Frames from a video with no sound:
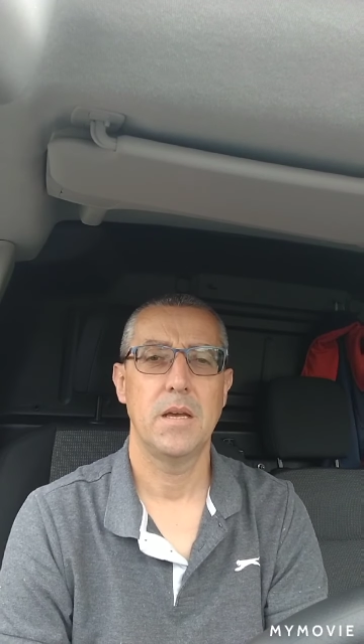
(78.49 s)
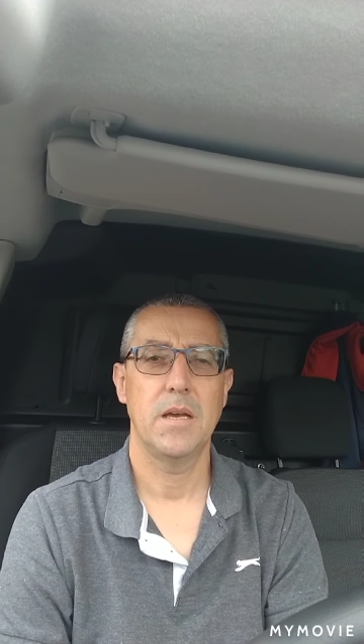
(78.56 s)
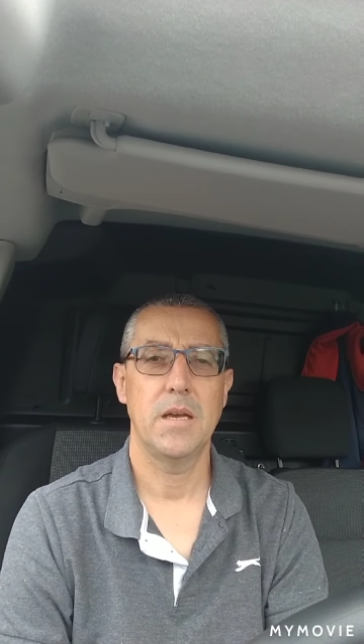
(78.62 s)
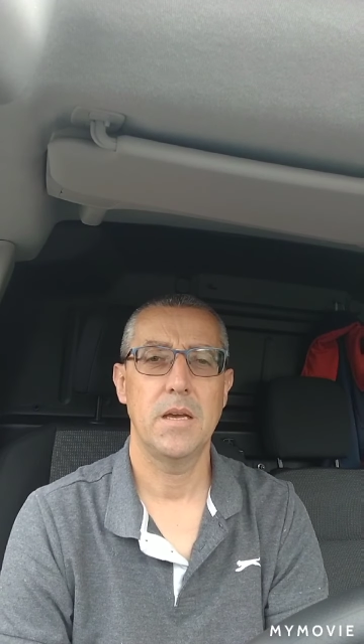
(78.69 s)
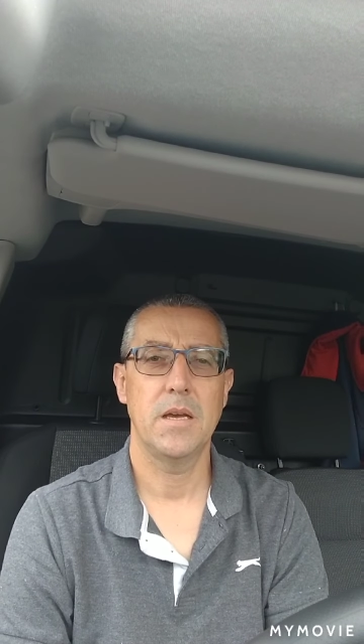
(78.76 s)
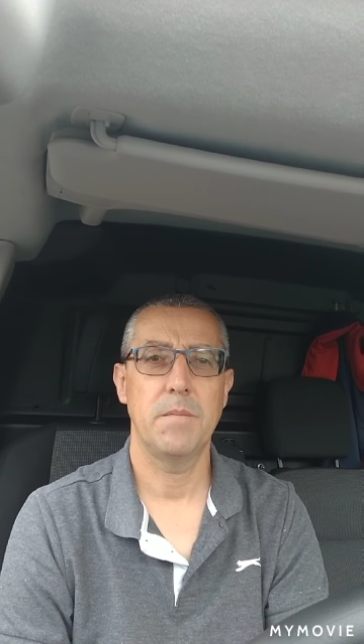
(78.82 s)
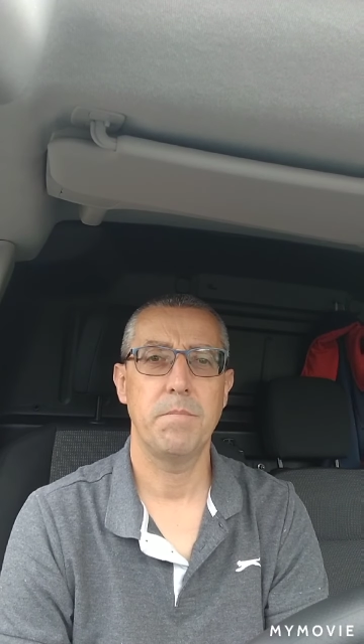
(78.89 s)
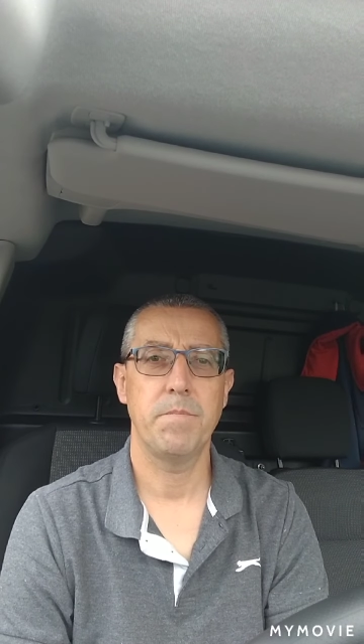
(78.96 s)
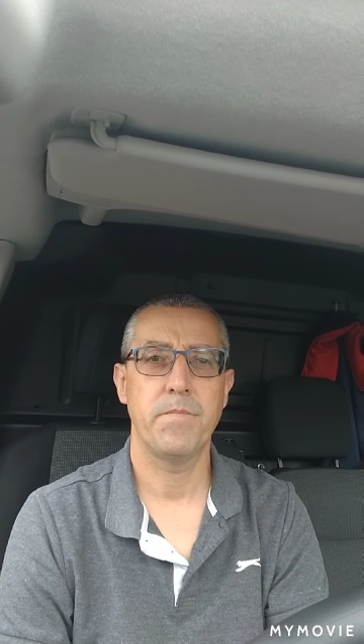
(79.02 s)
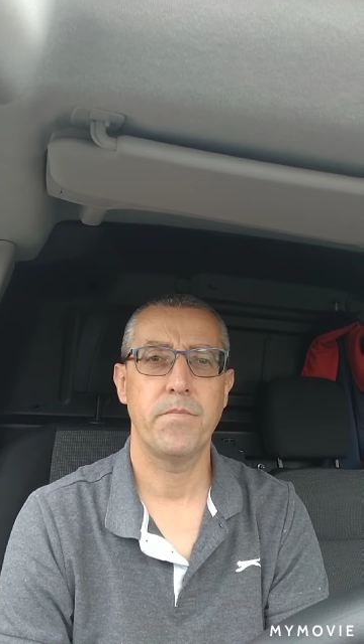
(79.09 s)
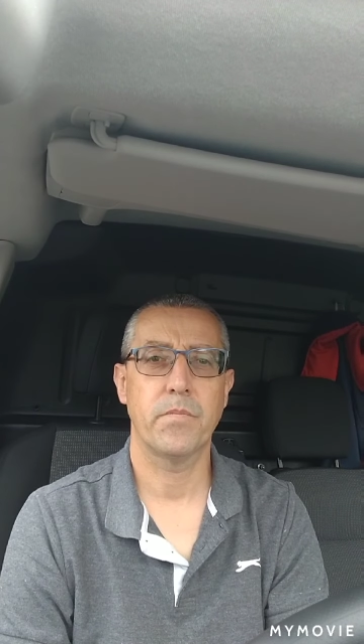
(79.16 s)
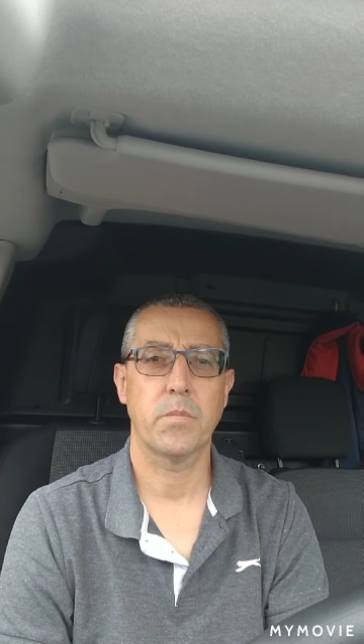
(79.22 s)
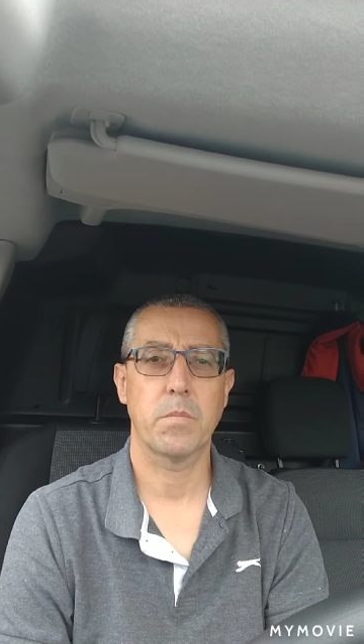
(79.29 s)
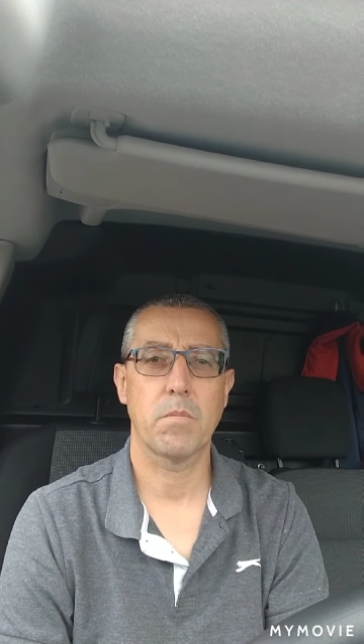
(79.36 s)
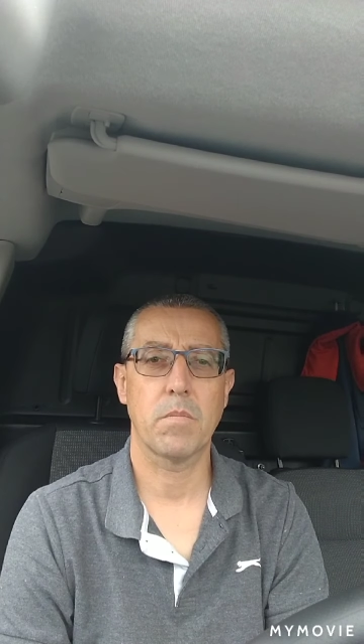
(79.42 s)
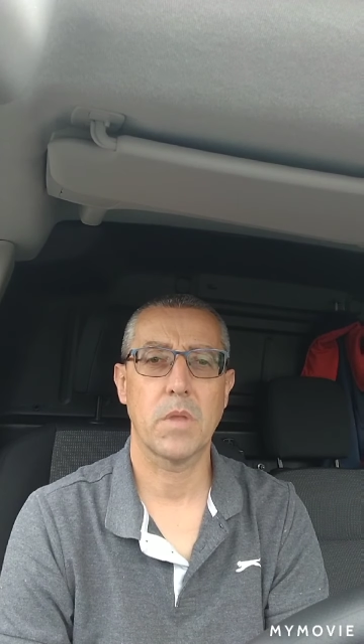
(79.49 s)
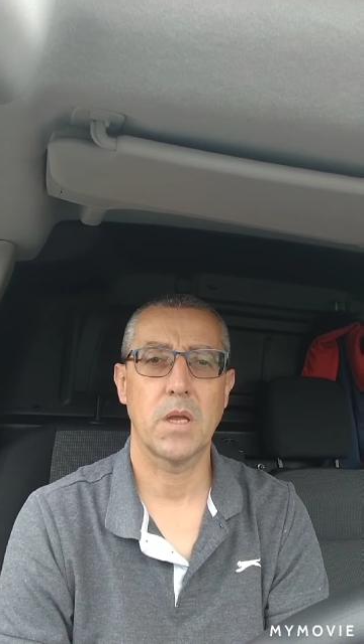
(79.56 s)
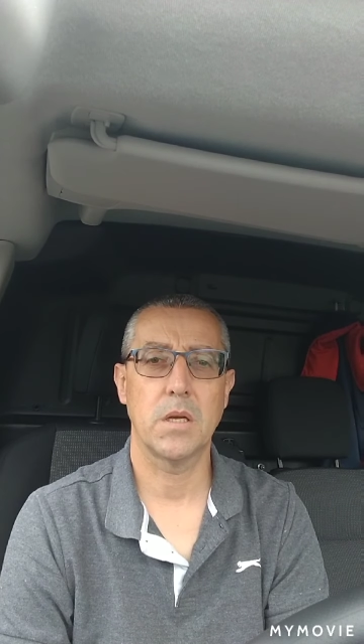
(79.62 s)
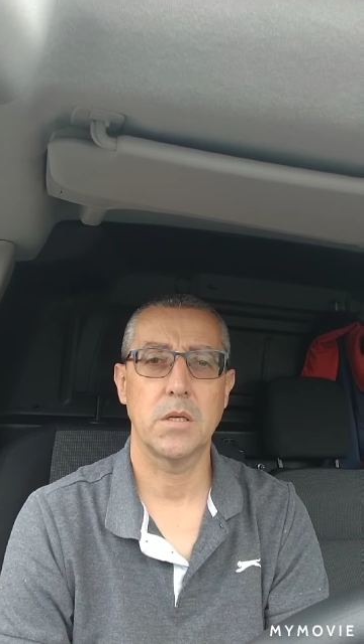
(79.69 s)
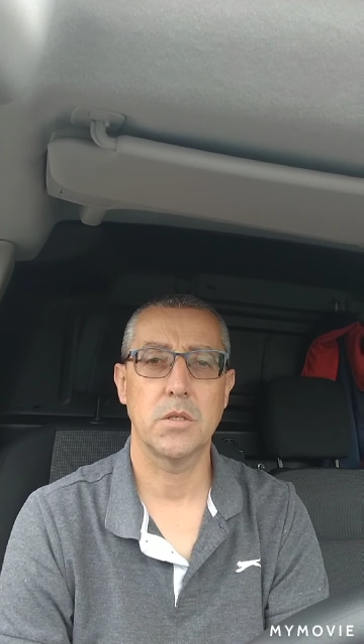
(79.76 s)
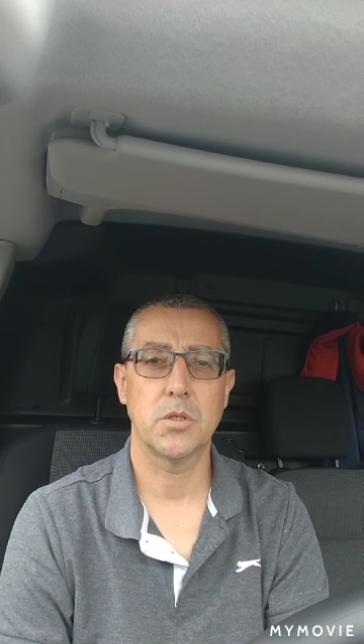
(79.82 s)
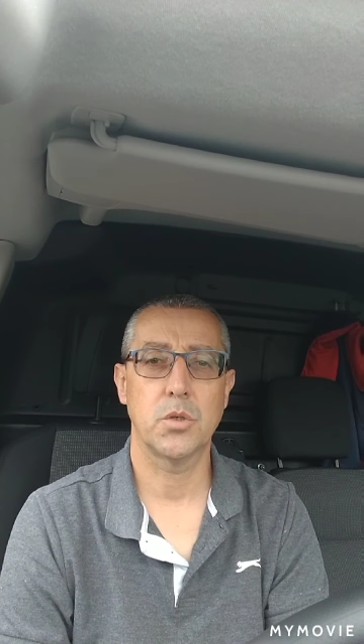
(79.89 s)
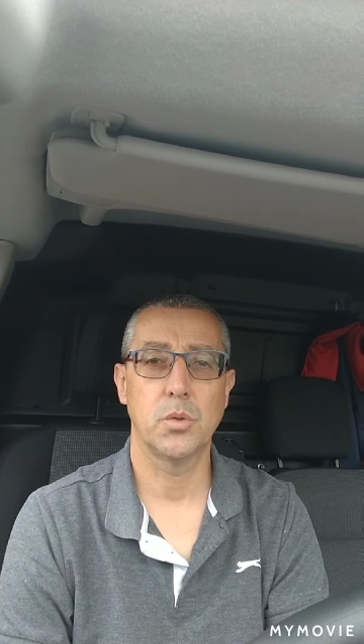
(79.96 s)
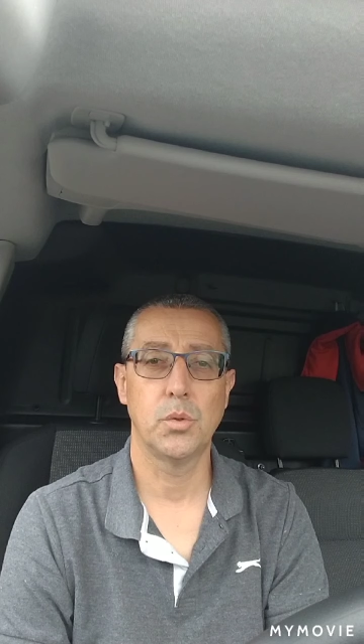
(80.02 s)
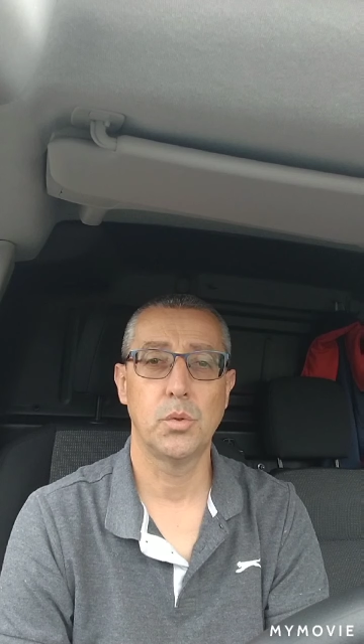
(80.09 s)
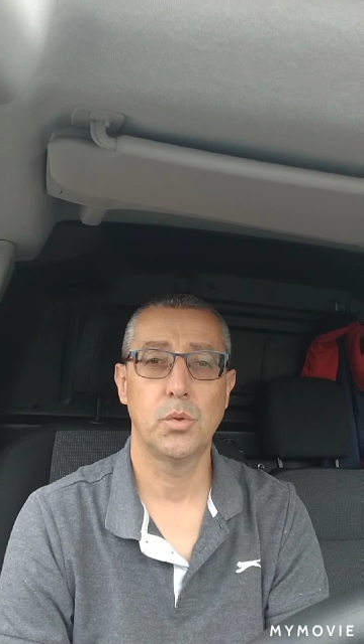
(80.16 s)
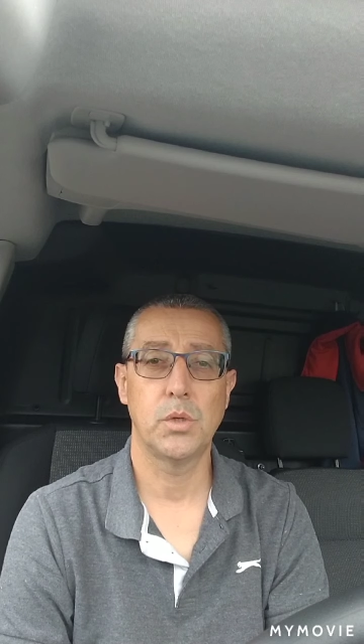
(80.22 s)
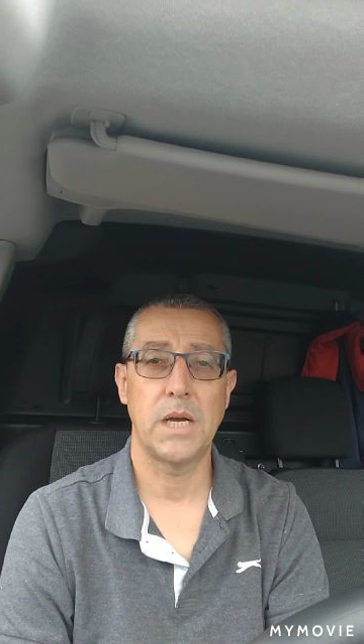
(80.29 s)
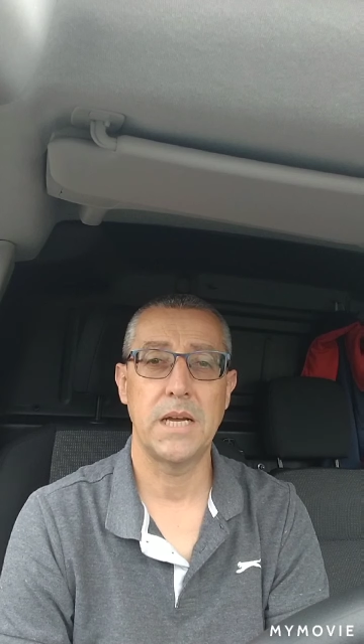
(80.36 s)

Um, so